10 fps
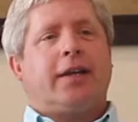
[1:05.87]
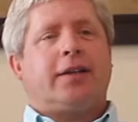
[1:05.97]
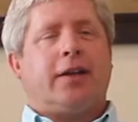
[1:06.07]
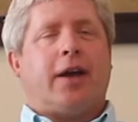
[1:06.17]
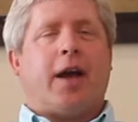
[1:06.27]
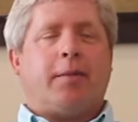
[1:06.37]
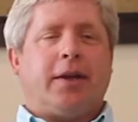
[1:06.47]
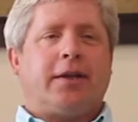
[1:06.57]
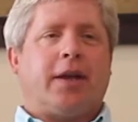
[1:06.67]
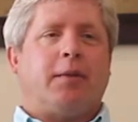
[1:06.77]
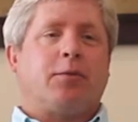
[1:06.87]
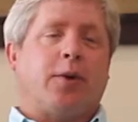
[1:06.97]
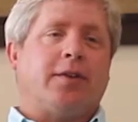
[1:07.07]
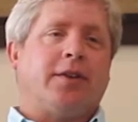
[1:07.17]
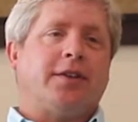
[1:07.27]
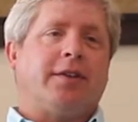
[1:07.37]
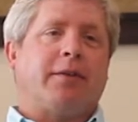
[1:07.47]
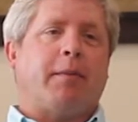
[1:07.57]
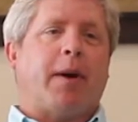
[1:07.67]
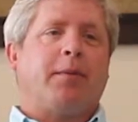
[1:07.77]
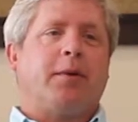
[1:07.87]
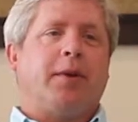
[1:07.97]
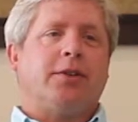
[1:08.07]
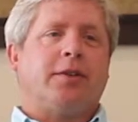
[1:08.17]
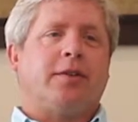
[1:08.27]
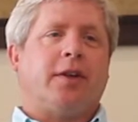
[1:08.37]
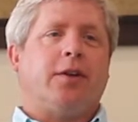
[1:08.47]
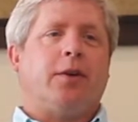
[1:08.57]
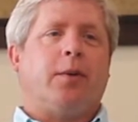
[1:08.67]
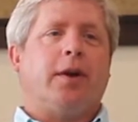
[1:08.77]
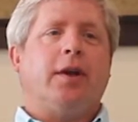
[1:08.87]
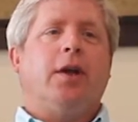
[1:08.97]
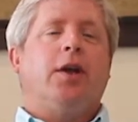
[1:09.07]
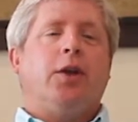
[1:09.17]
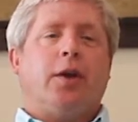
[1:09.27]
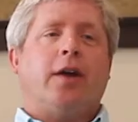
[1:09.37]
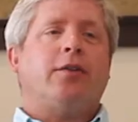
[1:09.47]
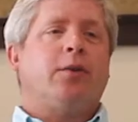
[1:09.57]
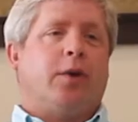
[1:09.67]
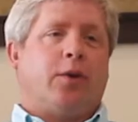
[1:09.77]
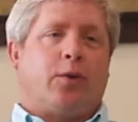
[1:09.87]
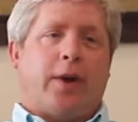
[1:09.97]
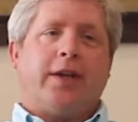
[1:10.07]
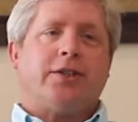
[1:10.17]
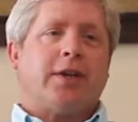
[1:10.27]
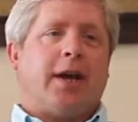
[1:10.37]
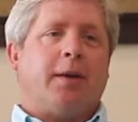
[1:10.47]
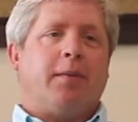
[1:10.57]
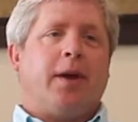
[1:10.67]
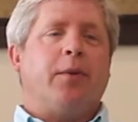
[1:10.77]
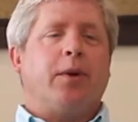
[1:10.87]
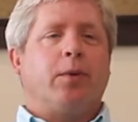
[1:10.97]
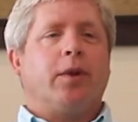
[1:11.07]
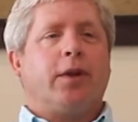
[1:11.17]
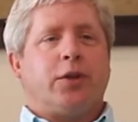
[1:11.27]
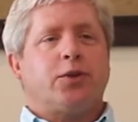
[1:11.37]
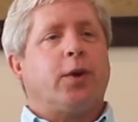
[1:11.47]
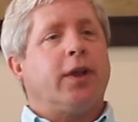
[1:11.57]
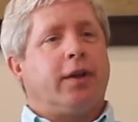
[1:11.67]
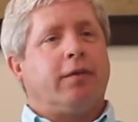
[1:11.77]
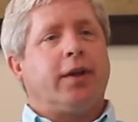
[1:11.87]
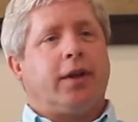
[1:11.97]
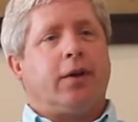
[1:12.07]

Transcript: I can't tell you how many times residents have come up to me and just said, you know what, you guys do a great job and we really enjoy living